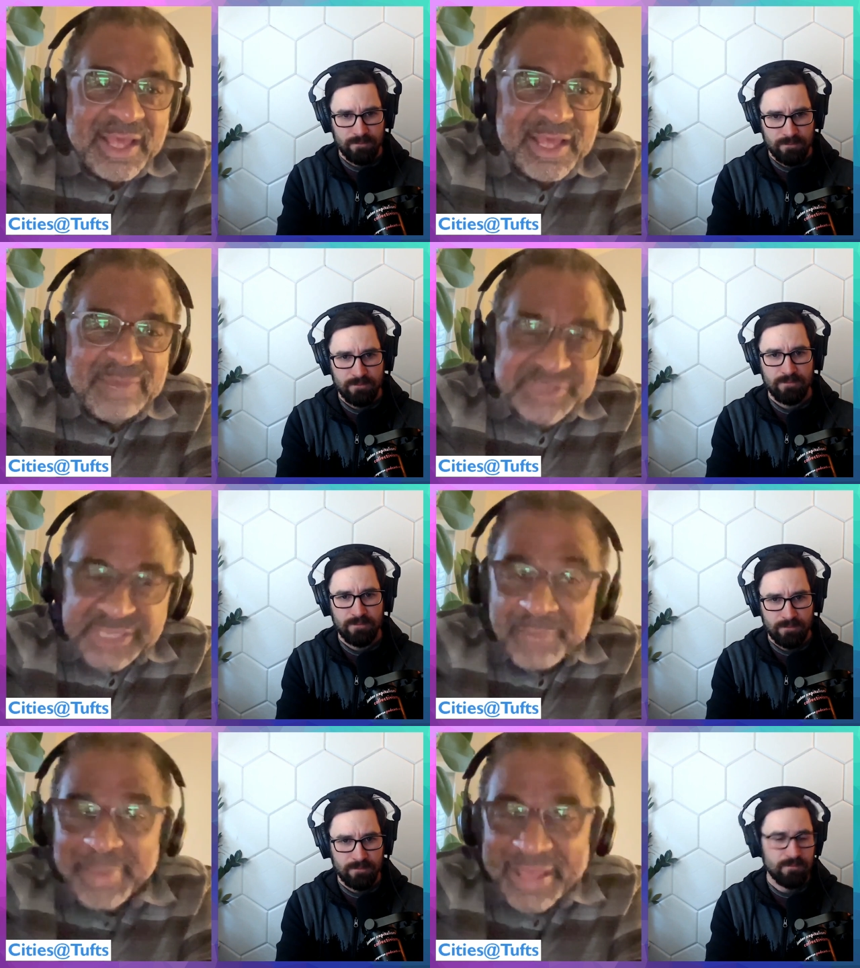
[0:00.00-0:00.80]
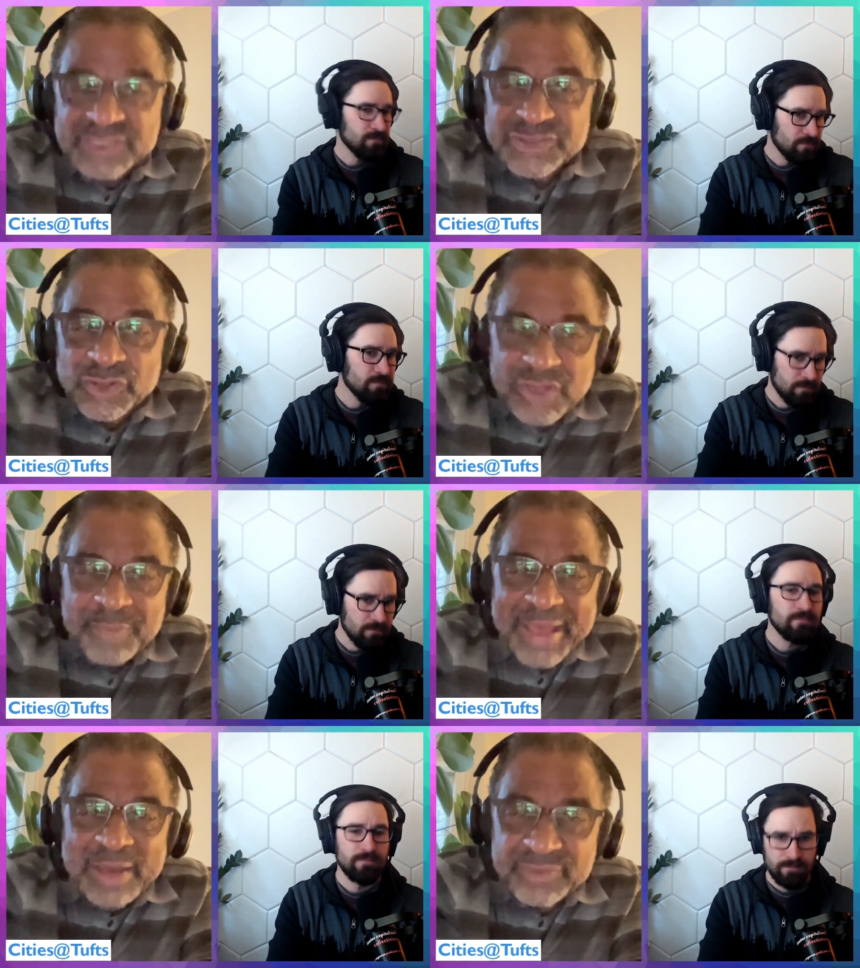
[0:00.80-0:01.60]
Speaker 1: um, to come back and talk
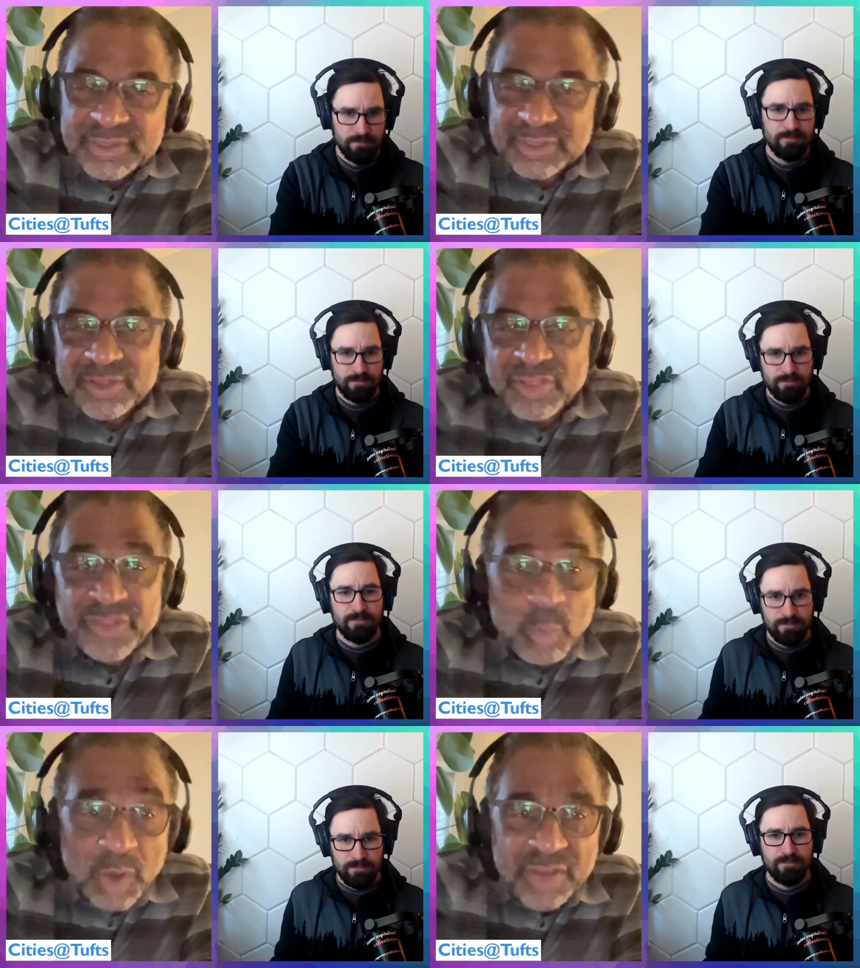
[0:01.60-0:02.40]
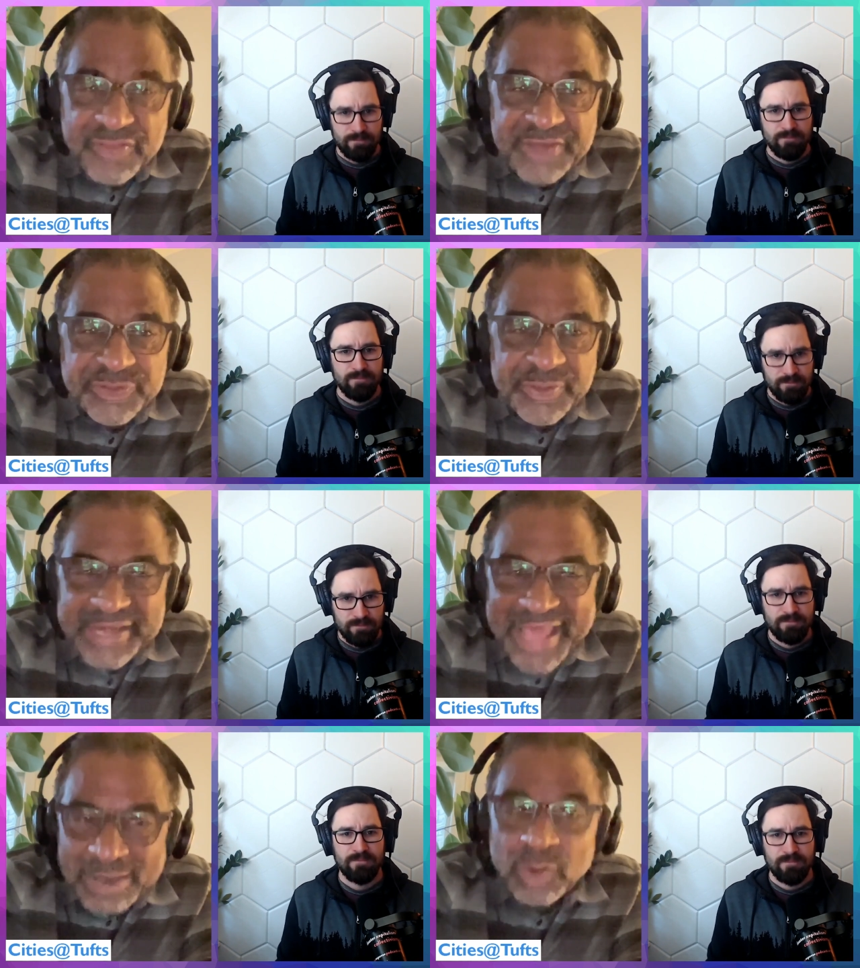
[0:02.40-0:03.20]
about the work they're
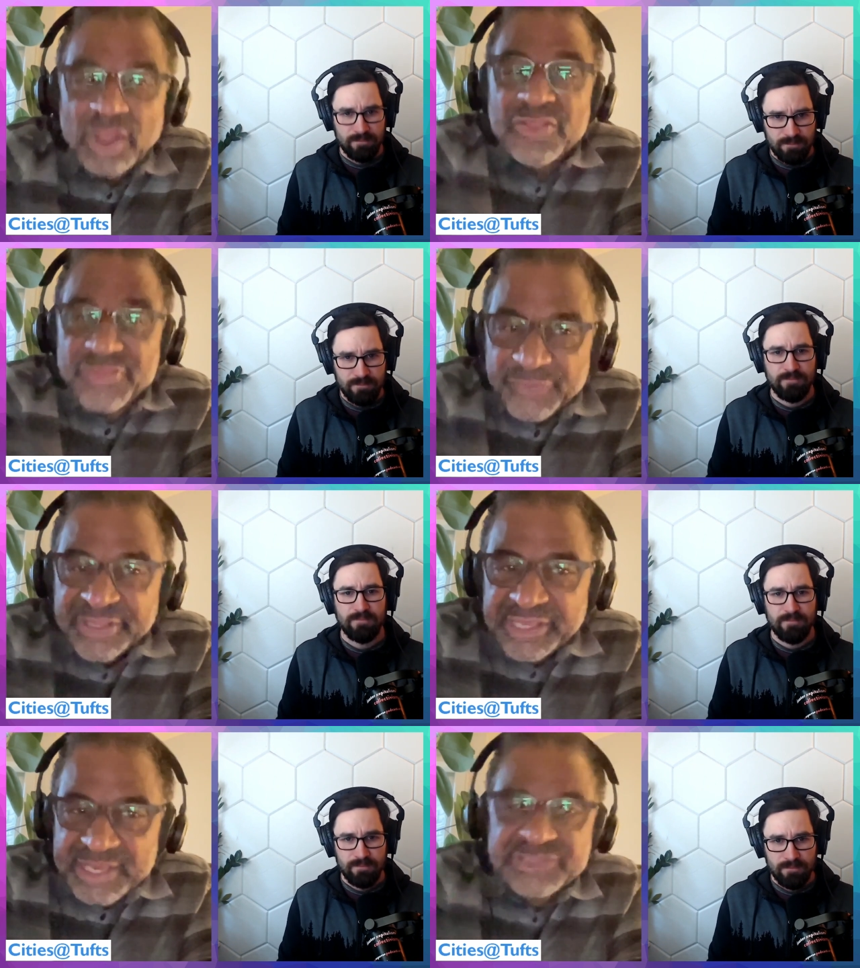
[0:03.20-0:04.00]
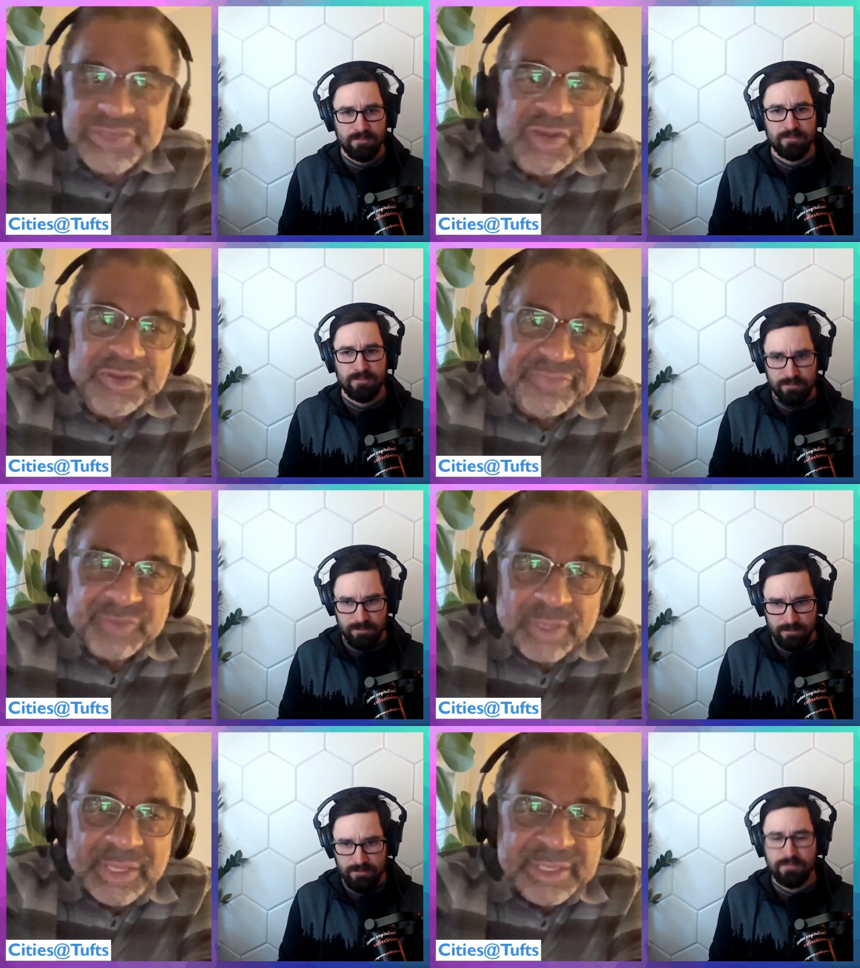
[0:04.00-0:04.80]
doing now, three years on,
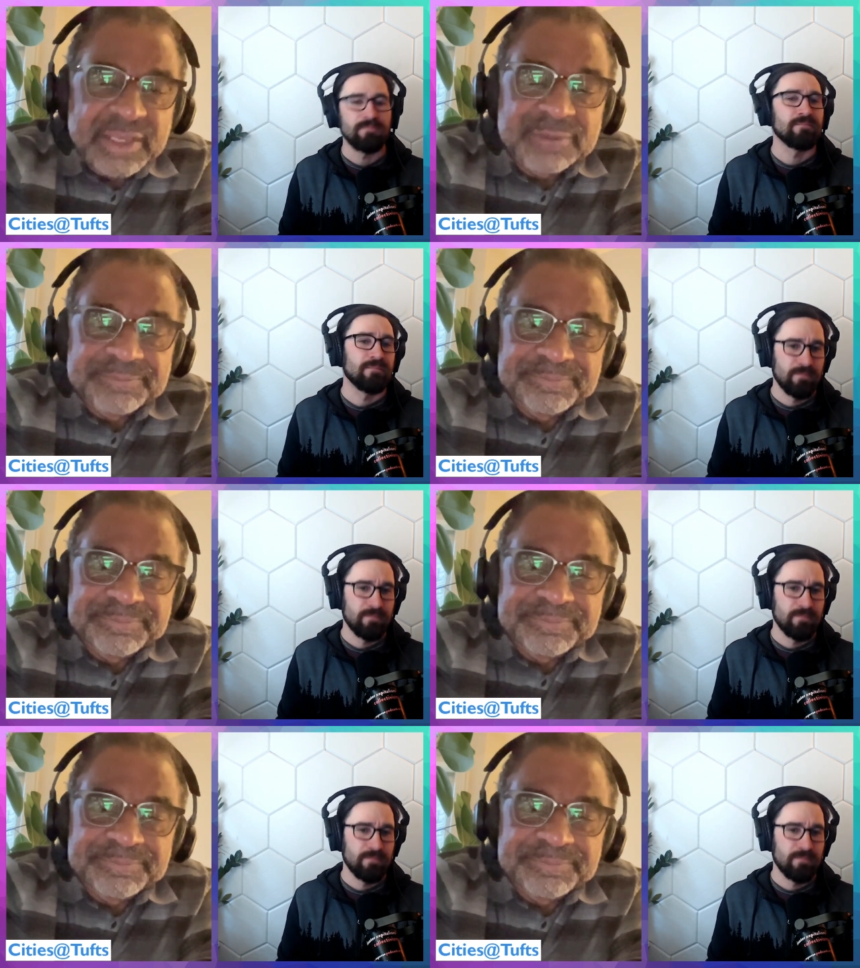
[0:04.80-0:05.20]
if you like.